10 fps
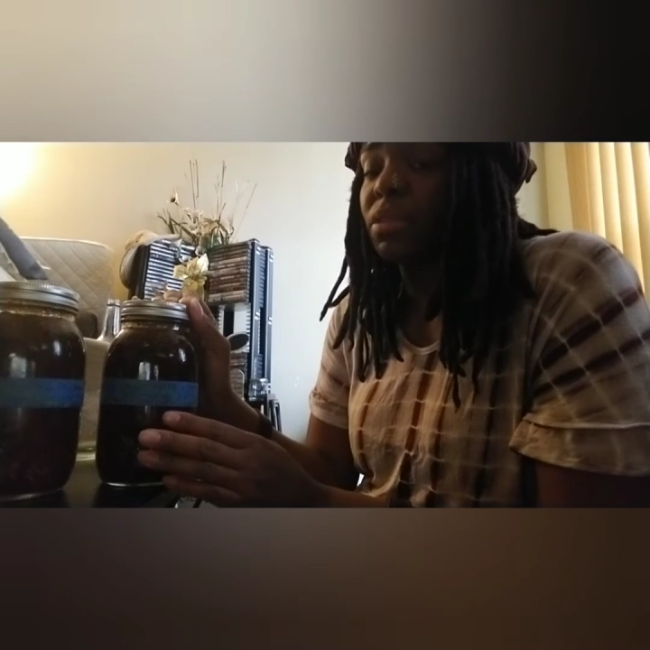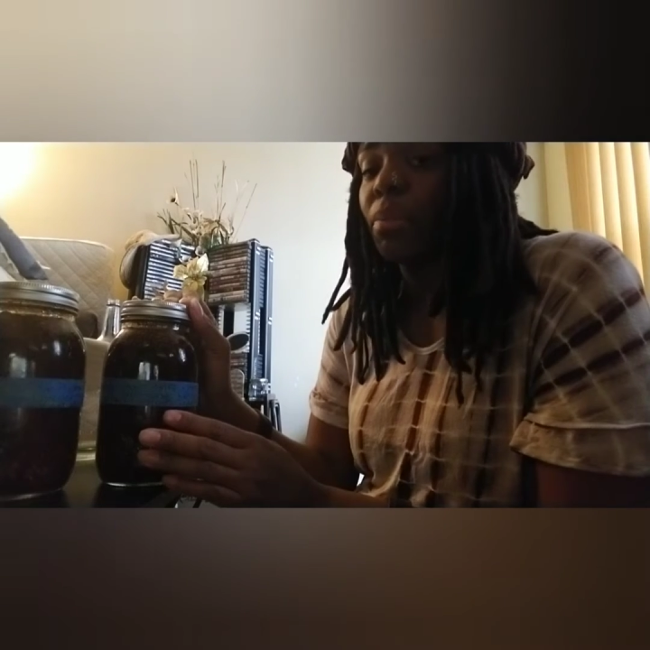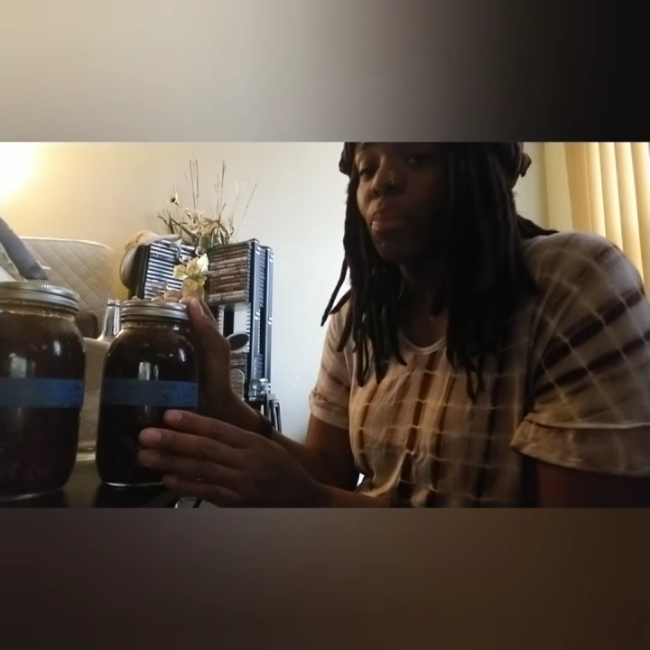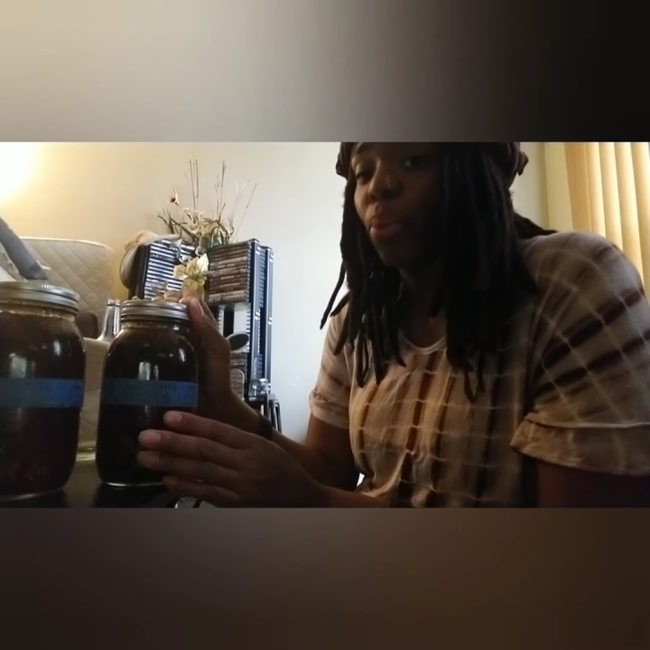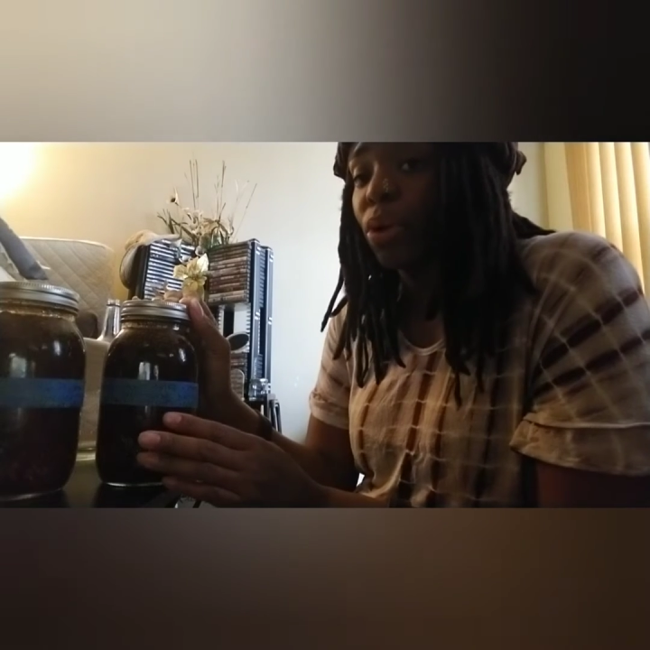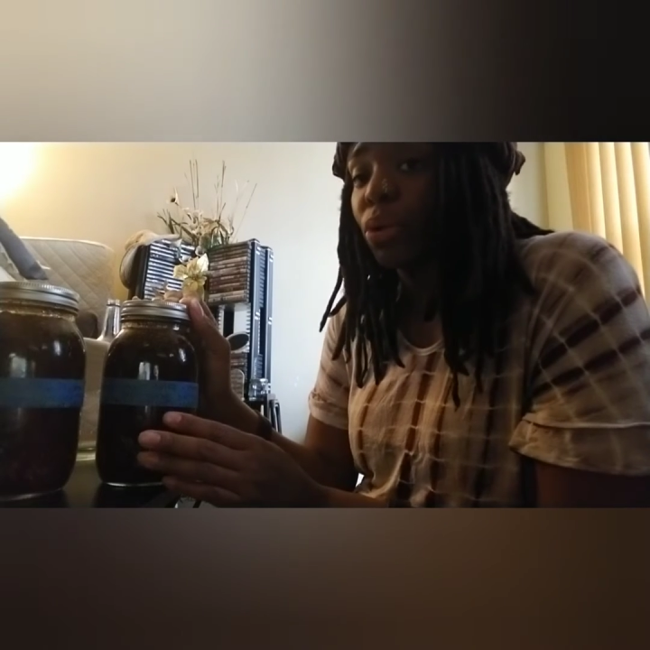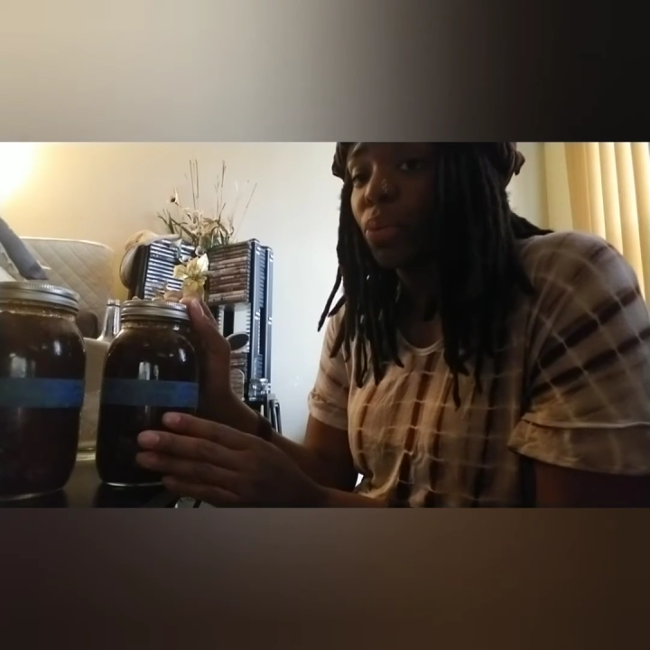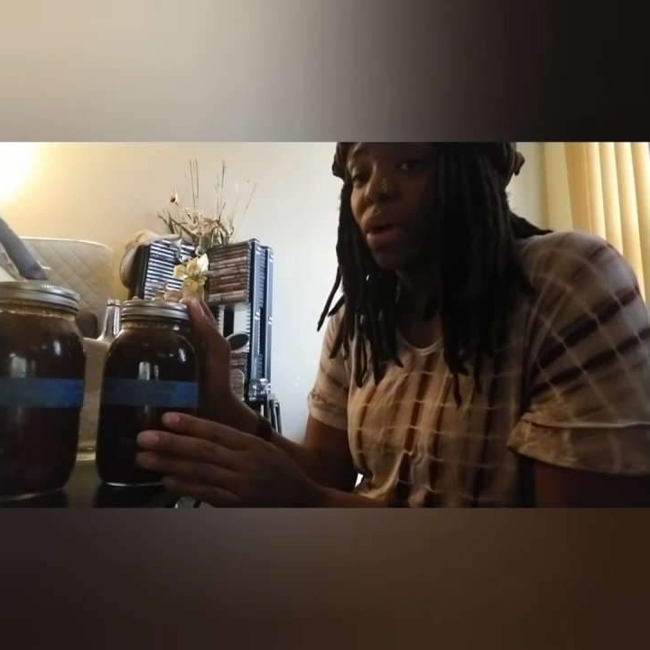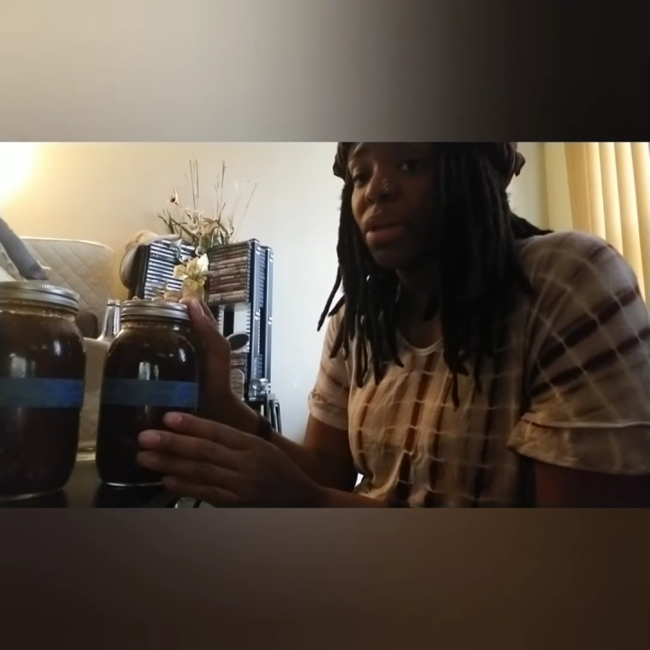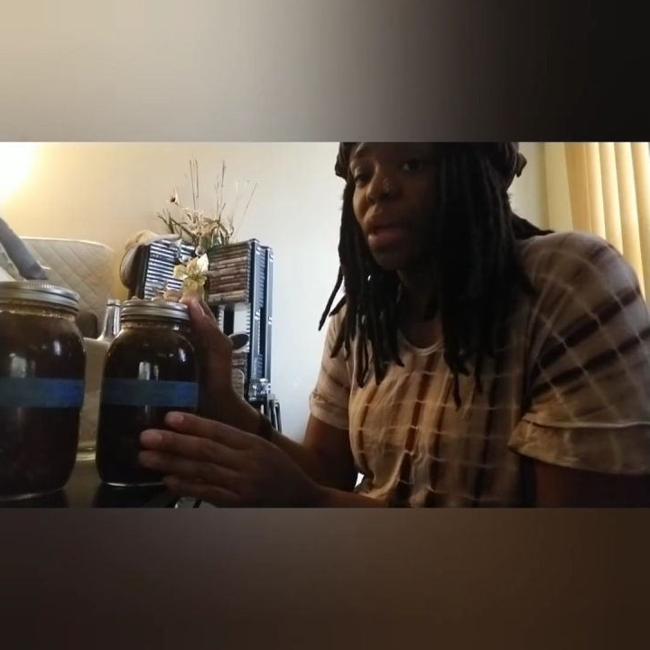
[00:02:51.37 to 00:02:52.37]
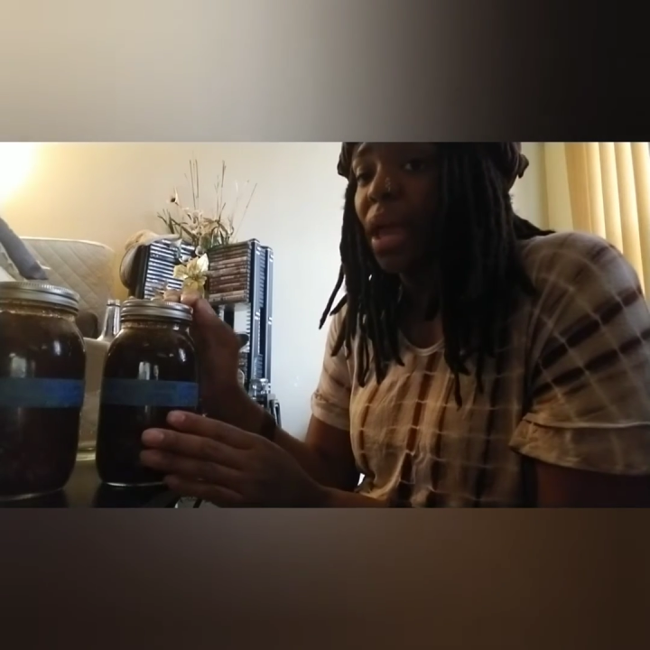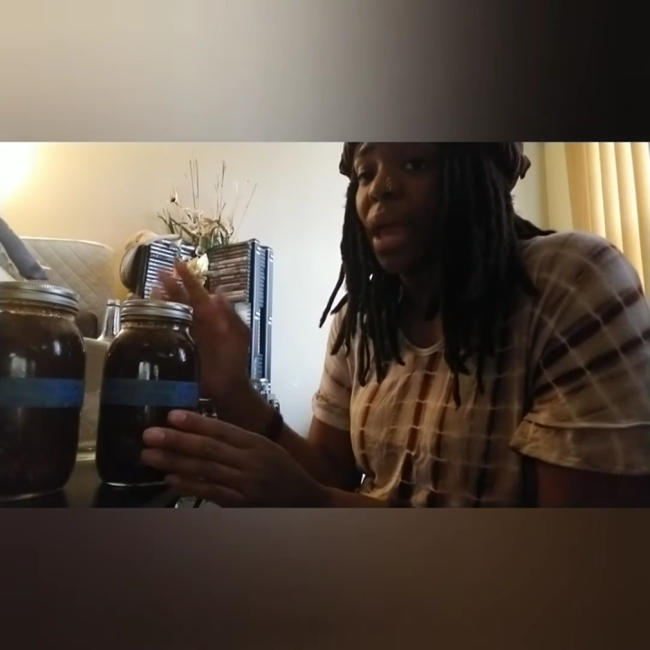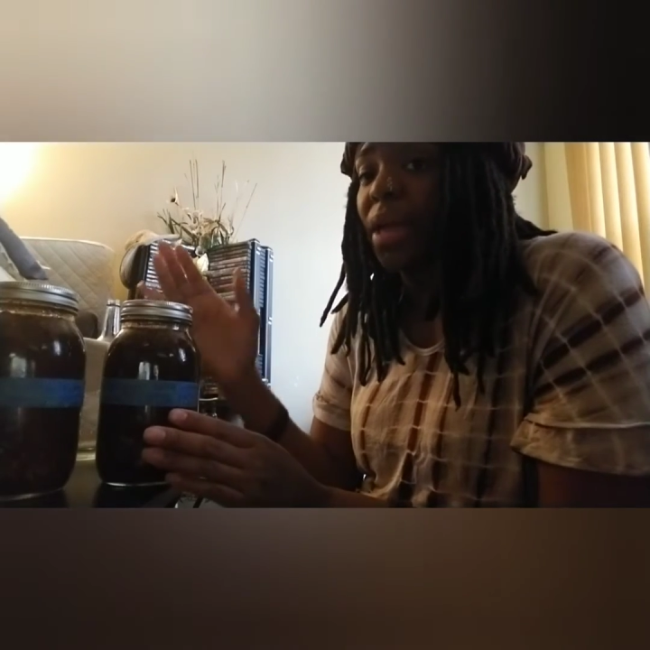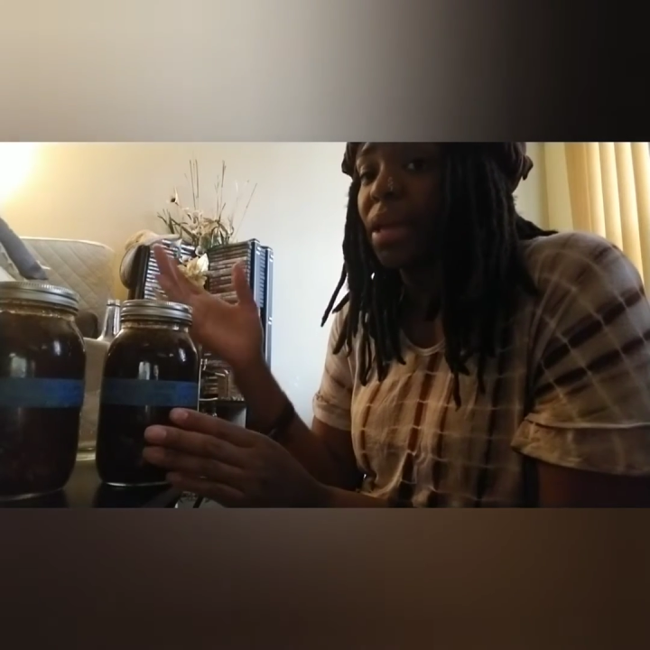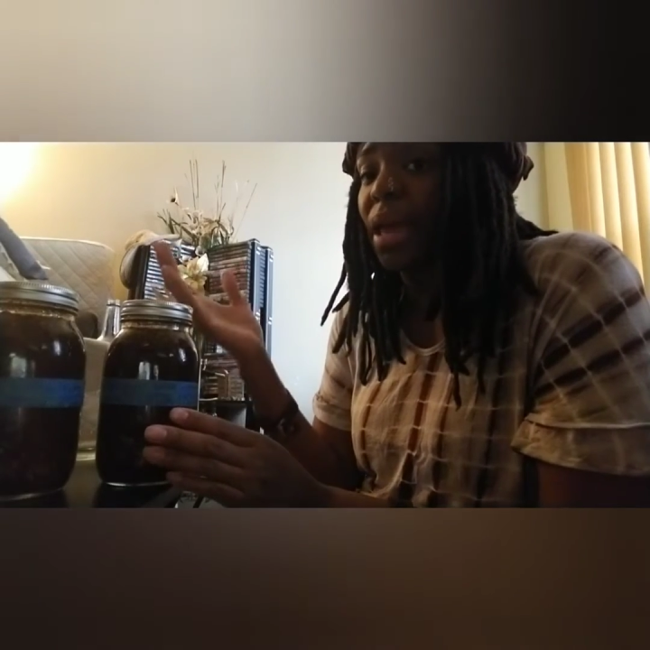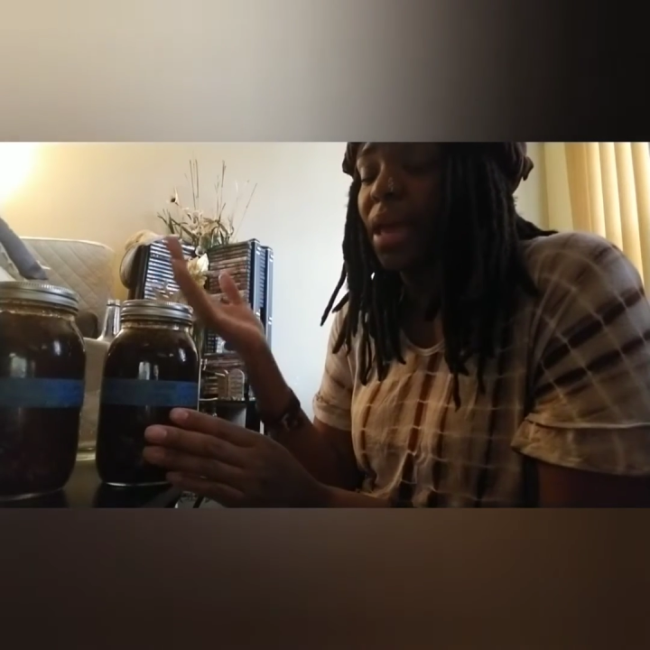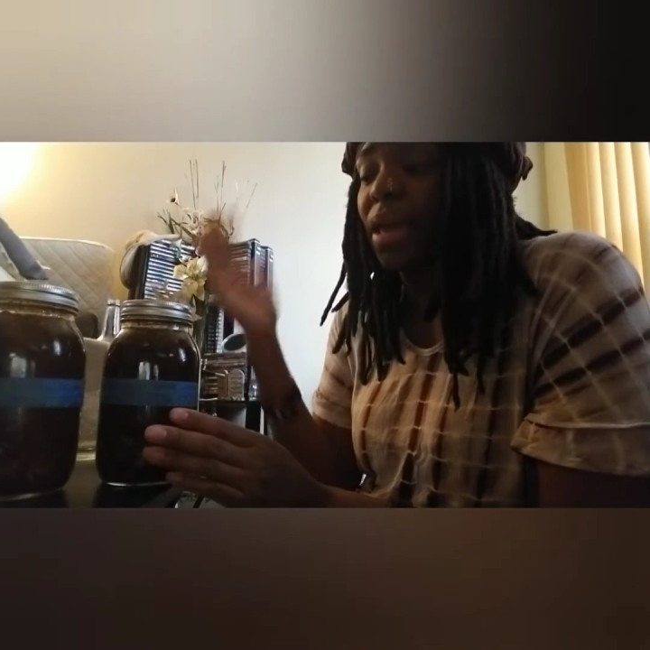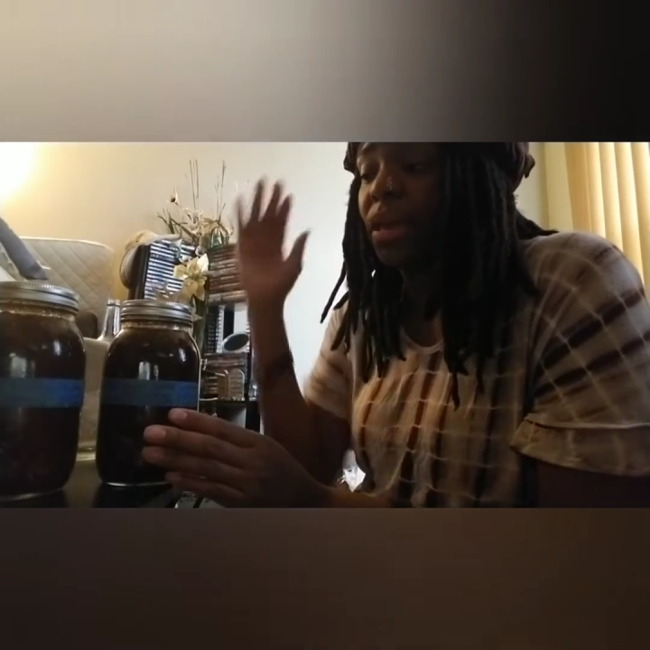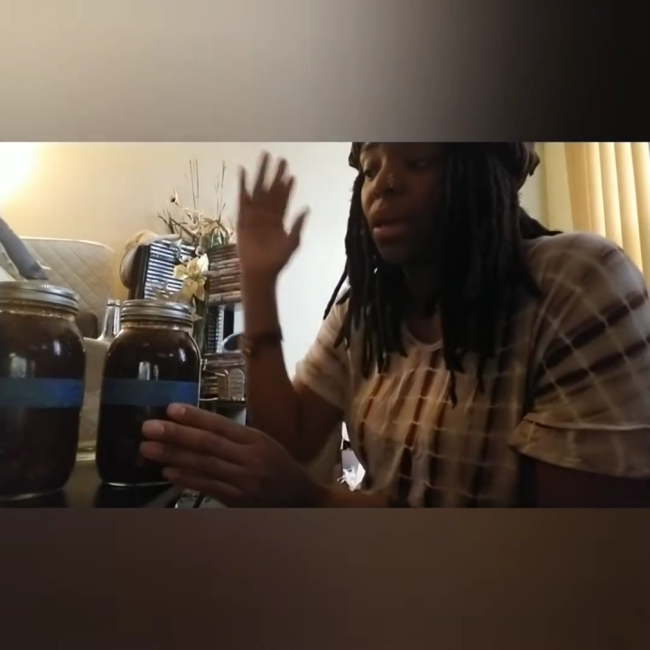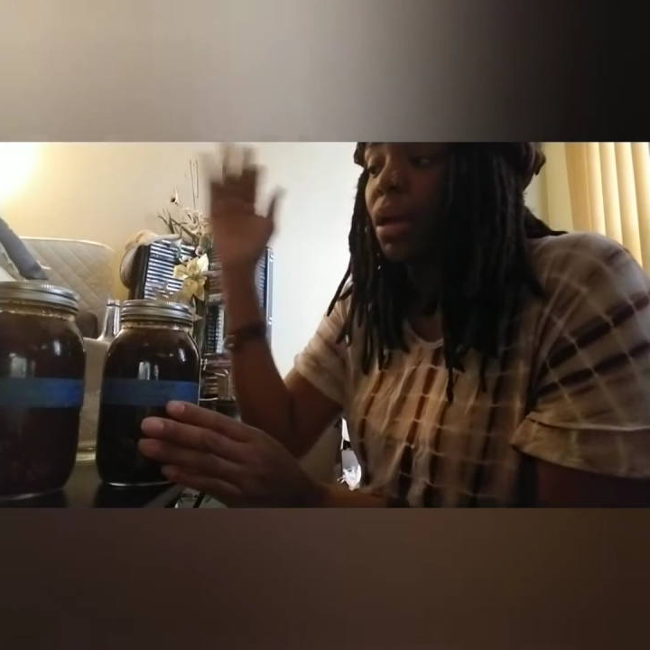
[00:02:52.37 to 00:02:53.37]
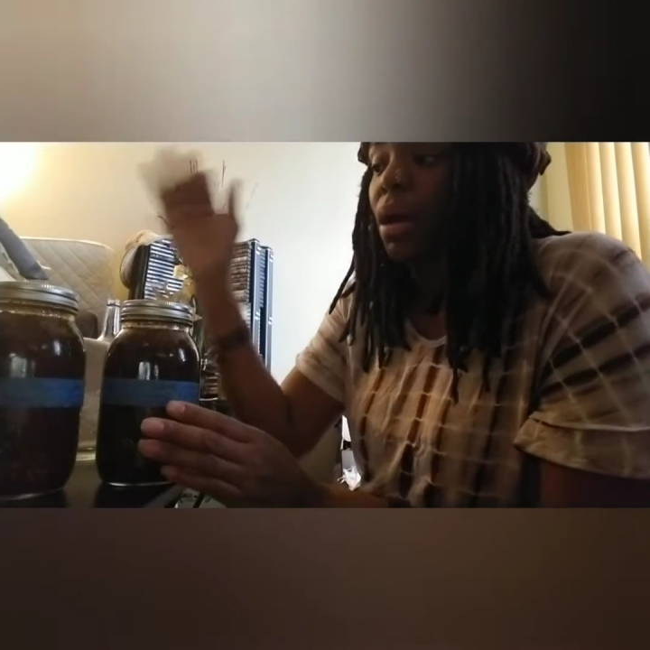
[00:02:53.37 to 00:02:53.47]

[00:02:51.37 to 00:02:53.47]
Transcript: double boiler one and a